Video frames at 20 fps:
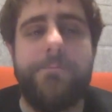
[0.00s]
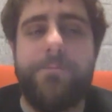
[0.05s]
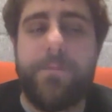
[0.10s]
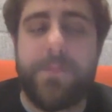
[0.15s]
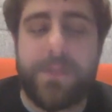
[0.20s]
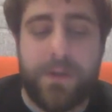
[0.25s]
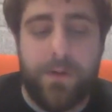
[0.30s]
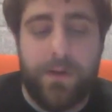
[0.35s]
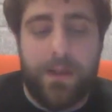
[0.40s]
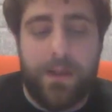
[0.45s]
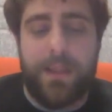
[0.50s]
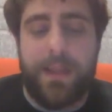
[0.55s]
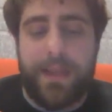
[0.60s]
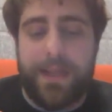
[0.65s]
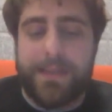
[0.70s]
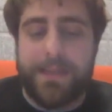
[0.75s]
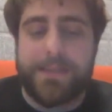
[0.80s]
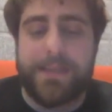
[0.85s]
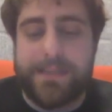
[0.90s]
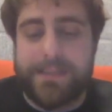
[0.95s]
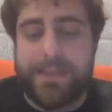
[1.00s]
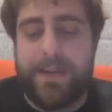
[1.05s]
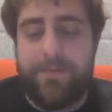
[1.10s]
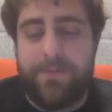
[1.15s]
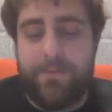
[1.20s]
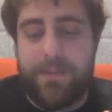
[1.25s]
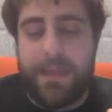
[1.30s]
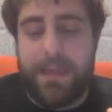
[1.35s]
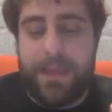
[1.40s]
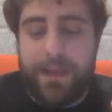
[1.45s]
So like aside
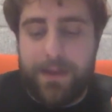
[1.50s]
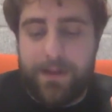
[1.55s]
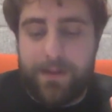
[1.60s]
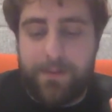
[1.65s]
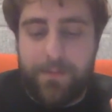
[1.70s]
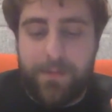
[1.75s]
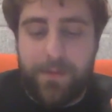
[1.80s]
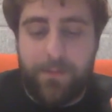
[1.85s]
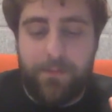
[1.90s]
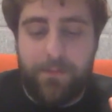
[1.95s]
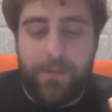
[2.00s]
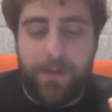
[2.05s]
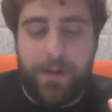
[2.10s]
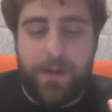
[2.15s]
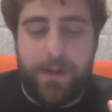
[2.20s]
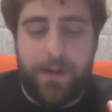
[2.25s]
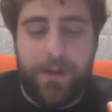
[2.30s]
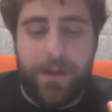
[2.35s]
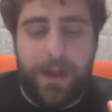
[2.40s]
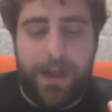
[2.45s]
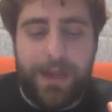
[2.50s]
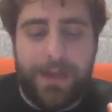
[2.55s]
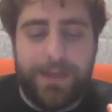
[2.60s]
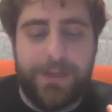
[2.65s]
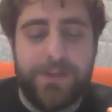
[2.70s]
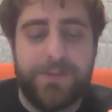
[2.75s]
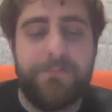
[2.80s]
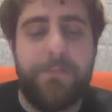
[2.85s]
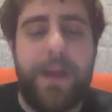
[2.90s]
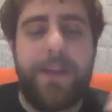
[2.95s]
from the I
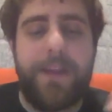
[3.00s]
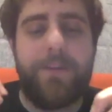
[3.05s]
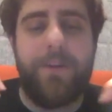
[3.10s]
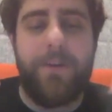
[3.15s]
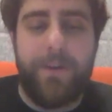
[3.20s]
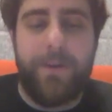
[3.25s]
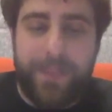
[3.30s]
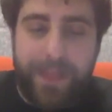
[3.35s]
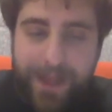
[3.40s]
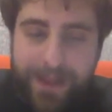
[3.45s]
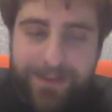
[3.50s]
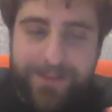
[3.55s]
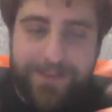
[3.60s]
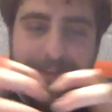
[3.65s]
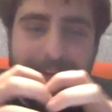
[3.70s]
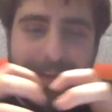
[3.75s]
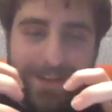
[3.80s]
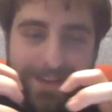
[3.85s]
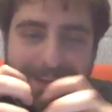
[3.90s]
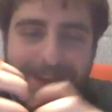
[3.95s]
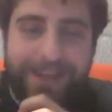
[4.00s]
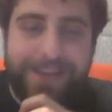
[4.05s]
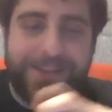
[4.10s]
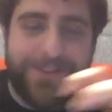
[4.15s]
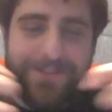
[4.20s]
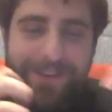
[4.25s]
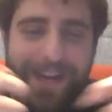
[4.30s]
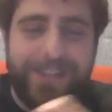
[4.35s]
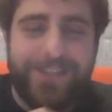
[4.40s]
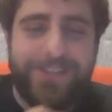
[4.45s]
use micro in that the
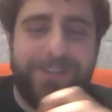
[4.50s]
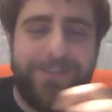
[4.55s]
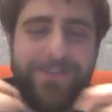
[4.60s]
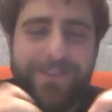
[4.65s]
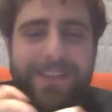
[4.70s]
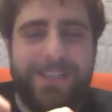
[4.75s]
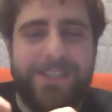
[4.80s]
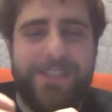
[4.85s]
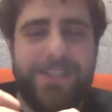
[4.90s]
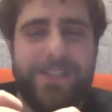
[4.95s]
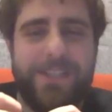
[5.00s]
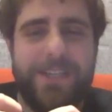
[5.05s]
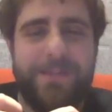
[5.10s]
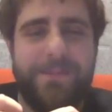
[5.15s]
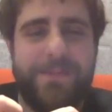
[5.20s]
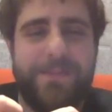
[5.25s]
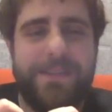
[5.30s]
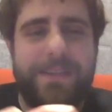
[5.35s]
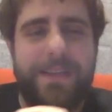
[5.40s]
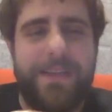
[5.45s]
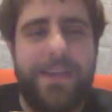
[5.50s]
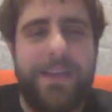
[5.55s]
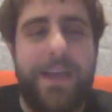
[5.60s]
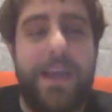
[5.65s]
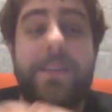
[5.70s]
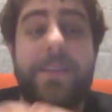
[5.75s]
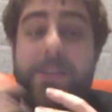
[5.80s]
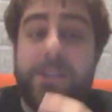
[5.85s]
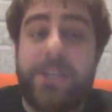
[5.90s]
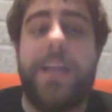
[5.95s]
interaction relationships
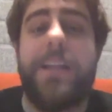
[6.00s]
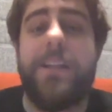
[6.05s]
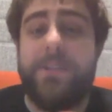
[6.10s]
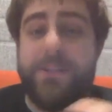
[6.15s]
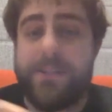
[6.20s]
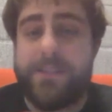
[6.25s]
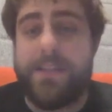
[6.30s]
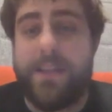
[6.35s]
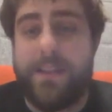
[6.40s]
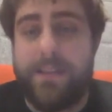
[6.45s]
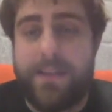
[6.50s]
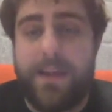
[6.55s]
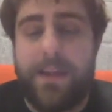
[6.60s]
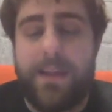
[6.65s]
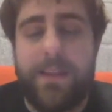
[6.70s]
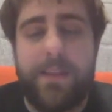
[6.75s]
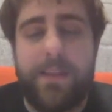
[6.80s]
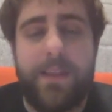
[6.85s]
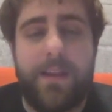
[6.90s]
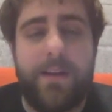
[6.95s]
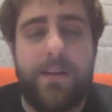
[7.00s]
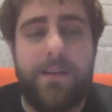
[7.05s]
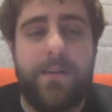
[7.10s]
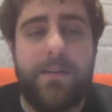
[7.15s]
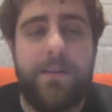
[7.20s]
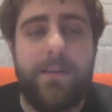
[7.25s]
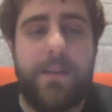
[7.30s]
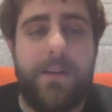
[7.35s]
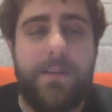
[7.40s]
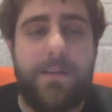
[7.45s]
and the challenges that
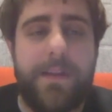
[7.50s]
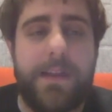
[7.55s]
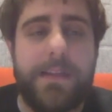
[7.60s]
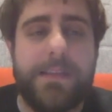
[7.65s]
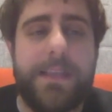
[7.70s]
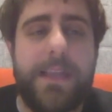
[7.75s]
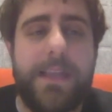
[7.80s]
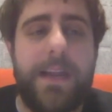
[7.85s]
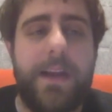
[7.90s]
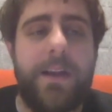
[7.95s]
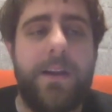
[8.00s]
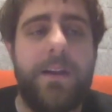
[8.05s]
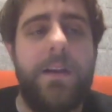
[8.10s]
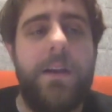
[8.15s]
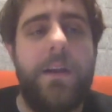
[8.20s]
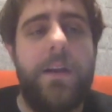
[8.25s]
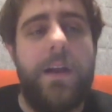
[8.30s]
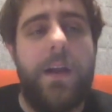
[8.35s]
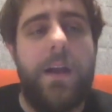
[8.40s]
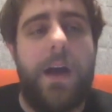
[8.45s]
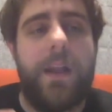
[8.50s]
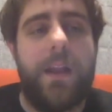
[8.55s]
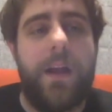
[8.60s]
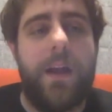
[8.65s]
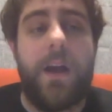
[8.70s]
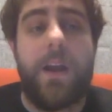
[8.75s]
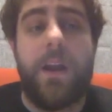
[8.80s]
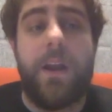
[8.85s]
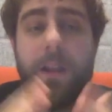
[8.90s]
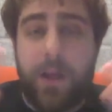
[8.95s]
are faced there
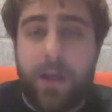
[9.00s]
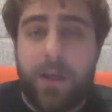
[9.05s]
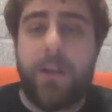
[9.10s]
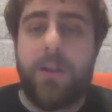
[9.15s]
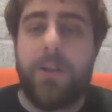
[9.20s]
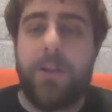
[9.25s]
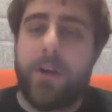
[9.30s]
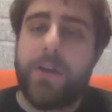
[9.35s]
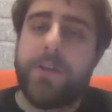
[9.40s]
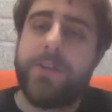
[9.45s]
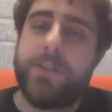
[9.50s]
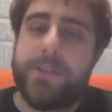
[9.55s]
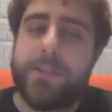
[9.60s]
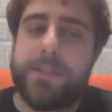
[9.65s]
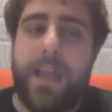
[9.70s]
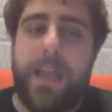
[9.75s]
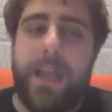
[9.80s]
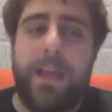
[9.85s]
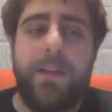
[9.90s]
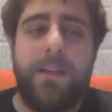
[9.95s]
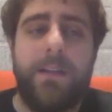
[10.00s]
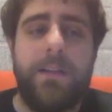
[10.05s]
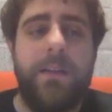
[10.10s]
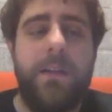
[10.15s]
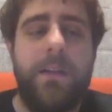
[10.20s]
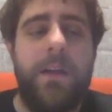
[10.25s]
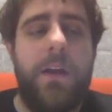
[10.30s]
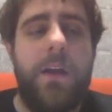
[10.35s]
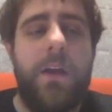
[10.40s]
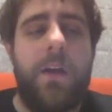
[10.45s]
on a larger scale,
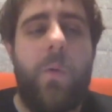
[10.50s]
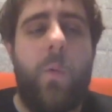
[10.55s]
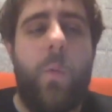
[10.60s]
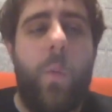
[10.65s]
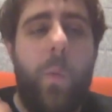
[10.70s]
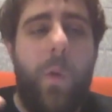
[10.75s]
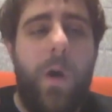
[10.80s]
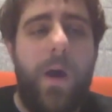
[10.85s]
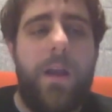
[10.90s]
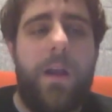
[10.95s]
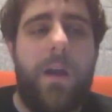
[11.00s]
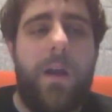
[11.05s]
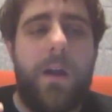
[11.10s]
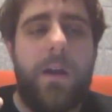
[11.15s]
what